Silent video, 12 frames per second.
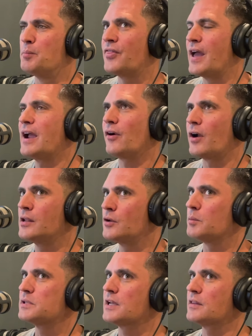There, you
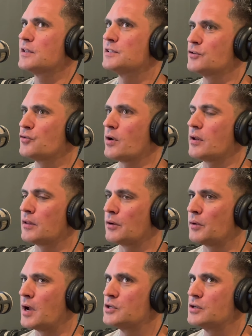almost get this
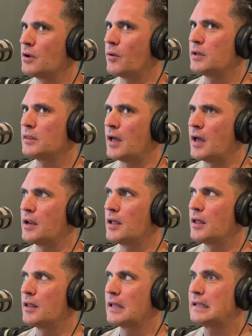adrenaline rush knowing that
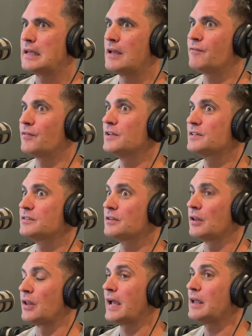if this
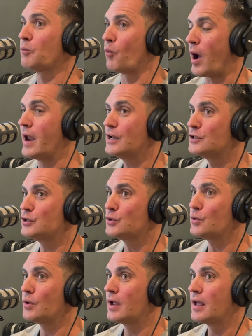lion wanted
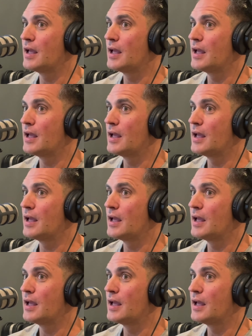to,